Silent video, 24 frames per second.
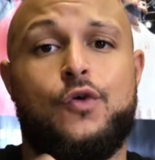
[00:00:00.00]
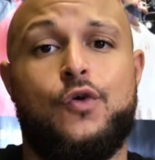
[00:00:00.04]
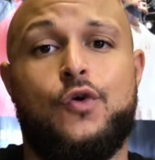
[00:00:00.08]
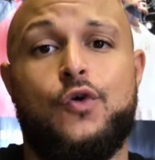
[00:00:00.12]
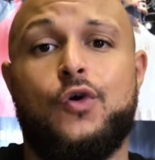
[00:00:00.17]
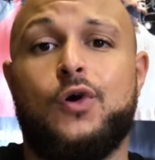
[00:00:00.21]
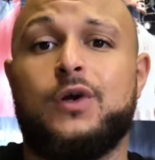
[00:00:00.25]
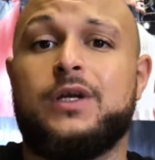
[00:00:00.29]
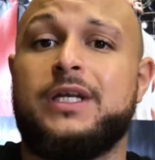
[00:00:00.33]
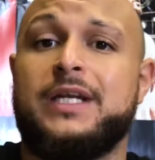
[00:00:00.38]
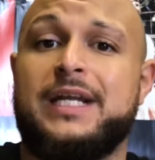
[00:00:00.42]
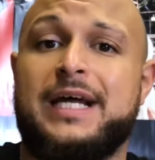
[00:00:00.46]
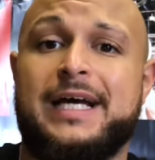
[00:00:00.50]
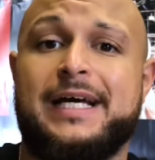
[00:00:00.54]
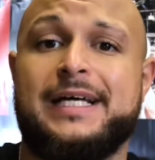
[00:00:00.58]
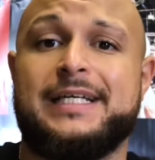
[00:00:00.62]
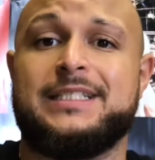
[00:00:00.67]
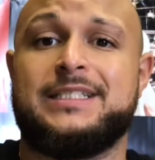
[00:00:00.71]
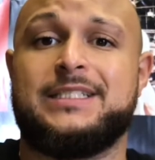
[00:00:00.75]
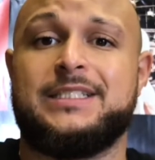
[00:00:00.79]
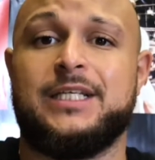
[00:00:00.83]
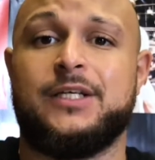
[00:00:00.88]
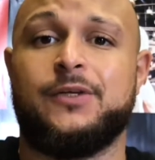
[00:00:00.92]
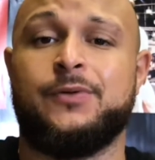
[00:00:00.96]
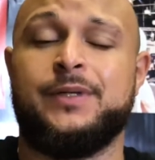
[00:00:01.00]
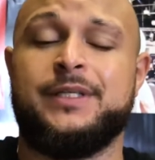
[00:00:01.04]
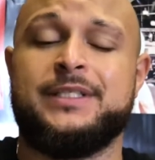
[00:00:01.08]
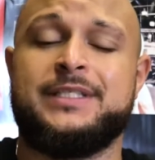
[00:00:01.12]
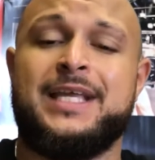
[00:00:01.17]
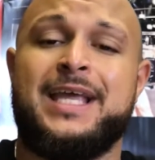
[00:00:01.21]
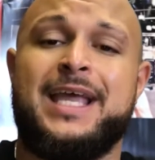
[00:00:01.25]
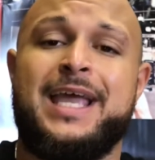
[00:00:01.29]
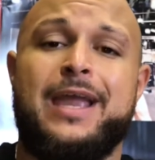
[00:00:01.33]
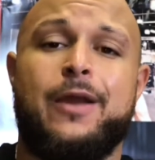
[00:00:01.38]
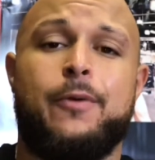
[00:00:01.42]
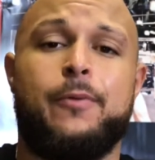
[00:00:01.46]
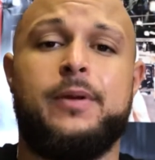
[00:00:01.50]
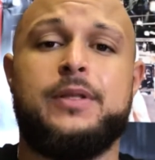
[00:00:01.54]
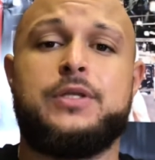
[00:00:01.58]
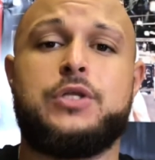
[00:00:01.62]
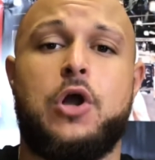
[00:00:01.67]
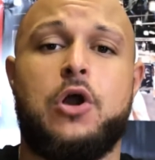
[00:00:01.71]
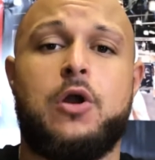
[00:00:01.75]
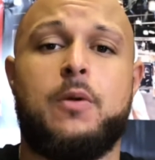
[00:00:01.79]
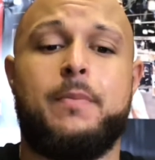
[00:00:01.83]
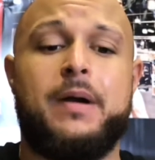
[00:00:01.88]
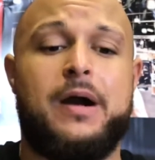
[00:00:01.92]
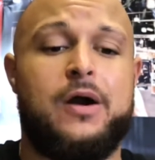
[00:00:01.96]
or Deny series, and we're
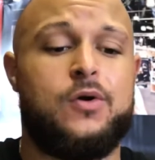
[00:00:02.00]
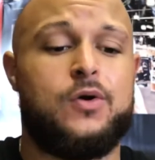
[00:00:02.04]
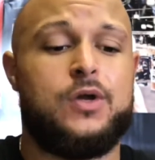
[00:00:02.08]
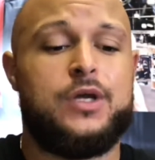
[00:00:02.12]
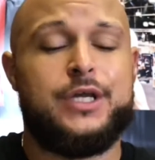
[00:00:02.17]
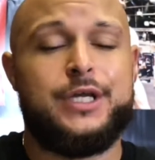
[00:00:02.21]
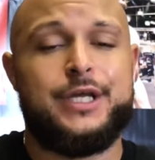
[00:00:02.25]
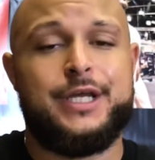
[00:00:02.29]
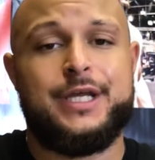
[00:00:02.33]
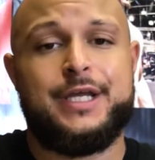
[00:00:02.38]
talking about